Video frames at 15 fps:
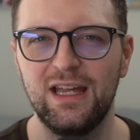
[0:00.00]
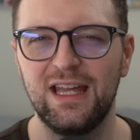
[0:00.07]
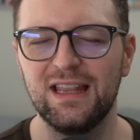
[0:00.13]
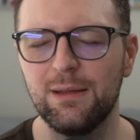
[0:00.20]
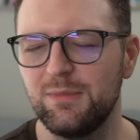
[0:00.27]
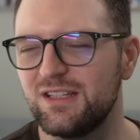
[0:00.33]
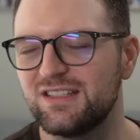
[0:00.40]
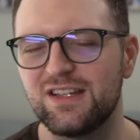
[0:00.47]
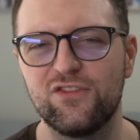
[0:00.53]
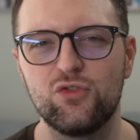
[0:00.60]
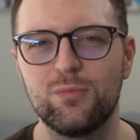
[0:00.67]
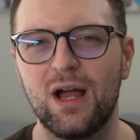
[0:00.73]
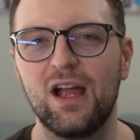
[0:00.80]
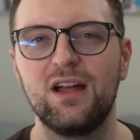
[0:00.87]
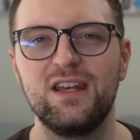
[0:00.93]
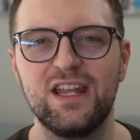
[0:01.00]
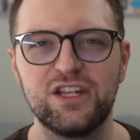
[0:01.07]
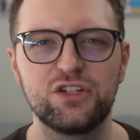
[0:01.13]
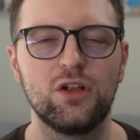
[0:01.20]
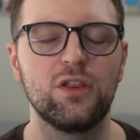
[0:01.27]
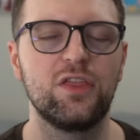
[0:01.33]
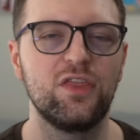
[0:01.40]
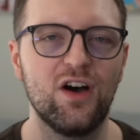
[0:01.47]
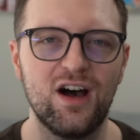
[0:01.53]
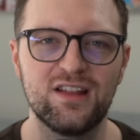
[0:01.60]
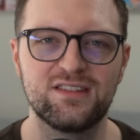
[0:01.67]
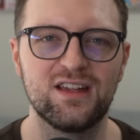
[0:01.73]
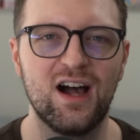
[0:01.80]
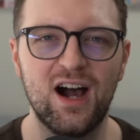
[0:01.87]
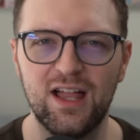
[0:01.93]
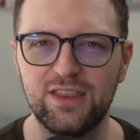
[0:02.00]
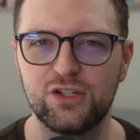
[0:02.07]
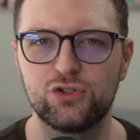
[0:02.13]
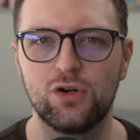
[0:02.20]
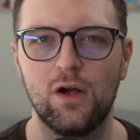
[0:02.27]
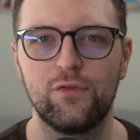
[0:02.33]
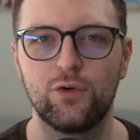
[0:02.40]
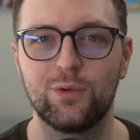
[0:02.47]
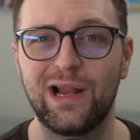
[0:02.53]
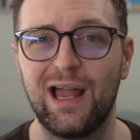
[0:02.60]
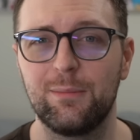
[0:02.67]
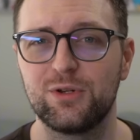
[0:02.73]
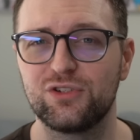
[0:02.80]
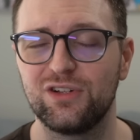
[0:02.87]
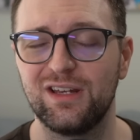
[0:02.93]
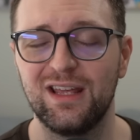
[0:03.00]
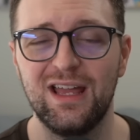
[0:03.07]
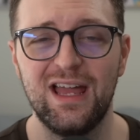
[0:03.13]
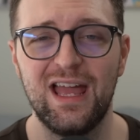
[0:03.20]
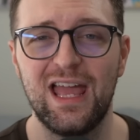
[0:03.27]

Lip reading: And let me just give you my initial thoughts on the draw for Real Madrid